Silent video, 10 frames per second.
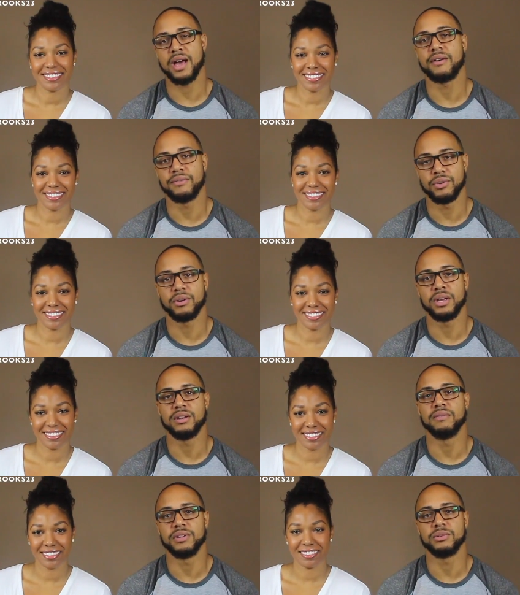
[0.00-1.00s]
Speaker 1: have your
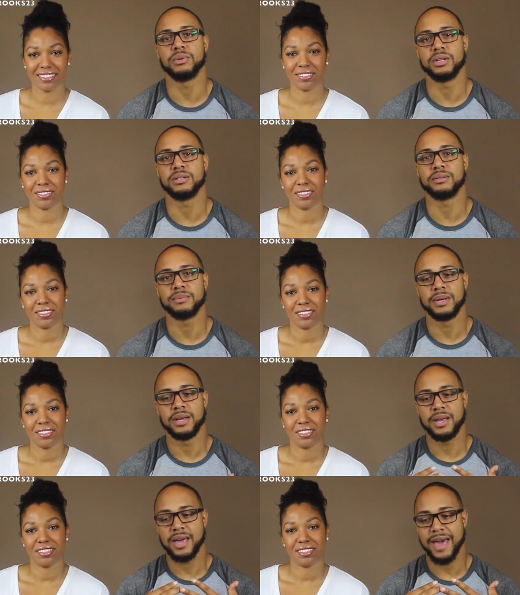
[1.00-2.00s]
individualism
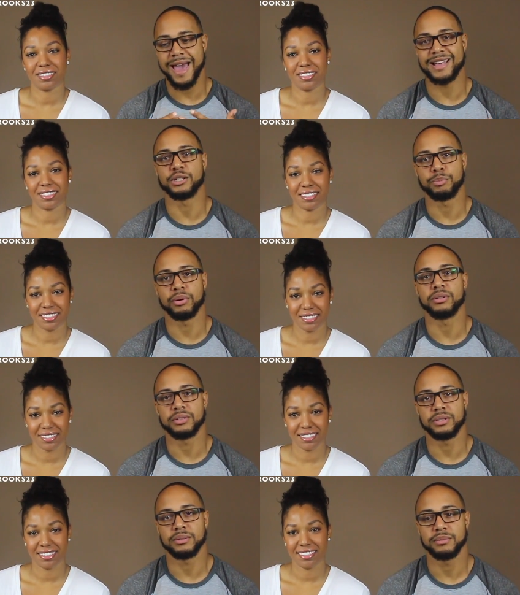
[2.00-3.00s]
as a
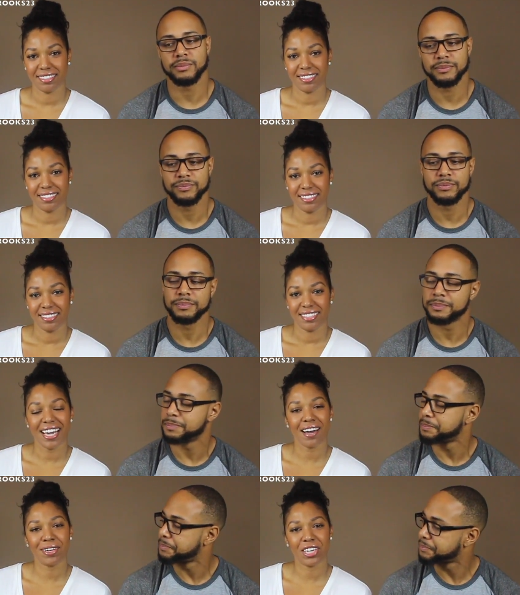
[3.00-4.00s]
person.
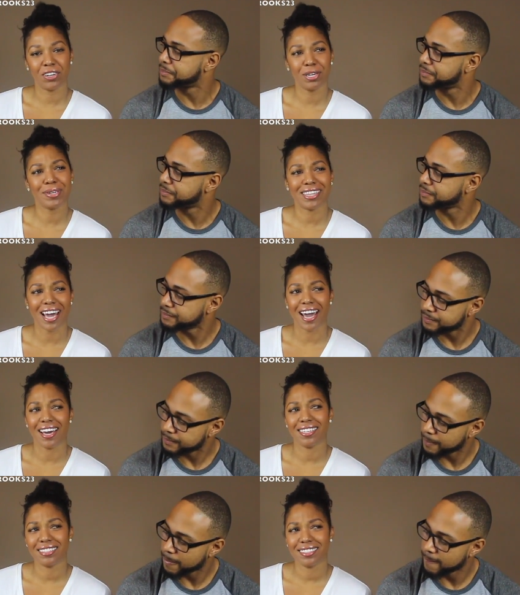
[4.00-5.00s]
Speaker 2: Yeah, I would agree with
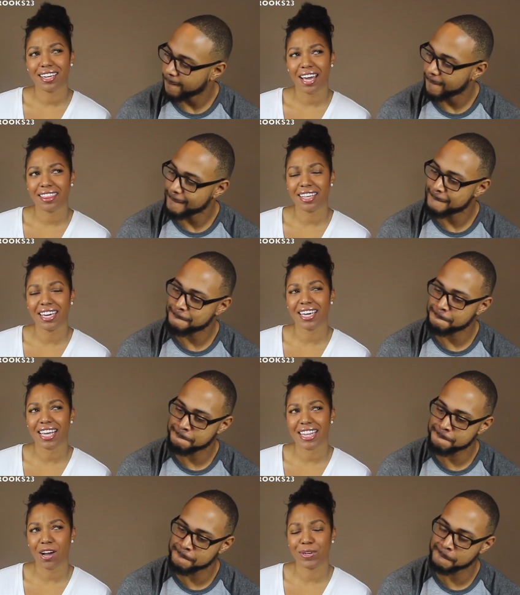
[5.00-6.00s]
that. I
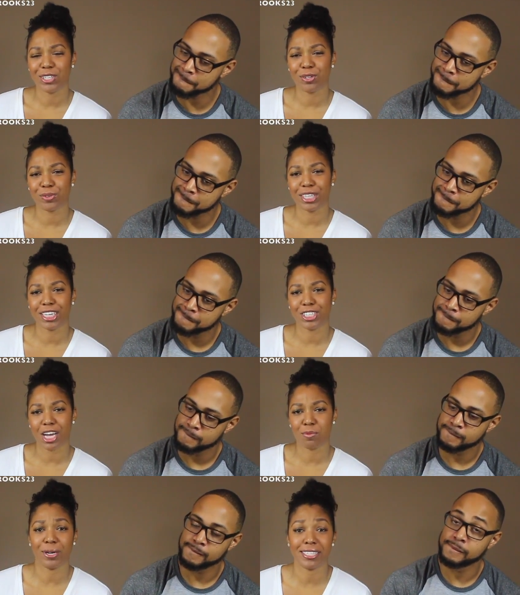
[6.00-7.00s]
think that we do a really good
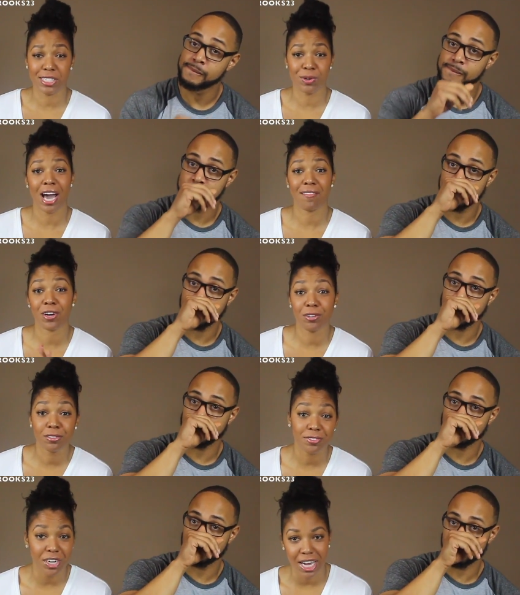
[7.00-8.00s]
job. We still have our own
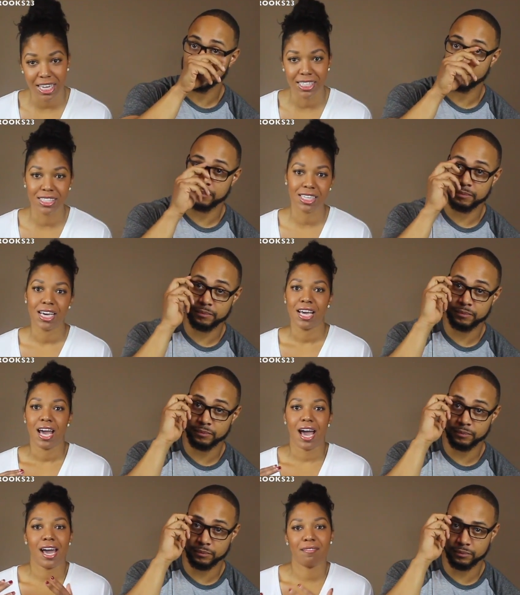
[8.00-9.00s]
friends.
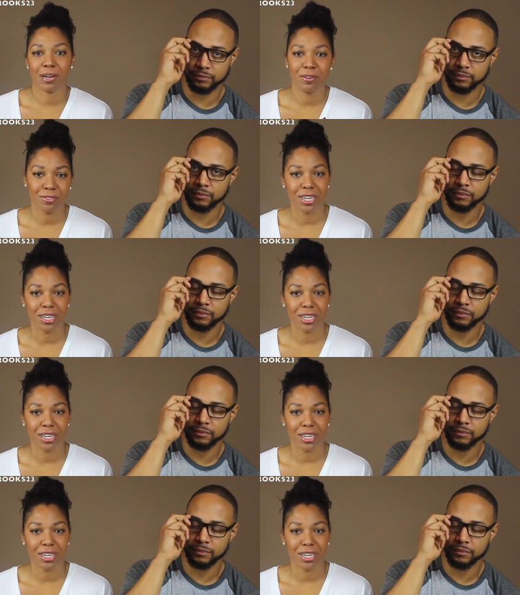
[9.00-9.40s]
I have my own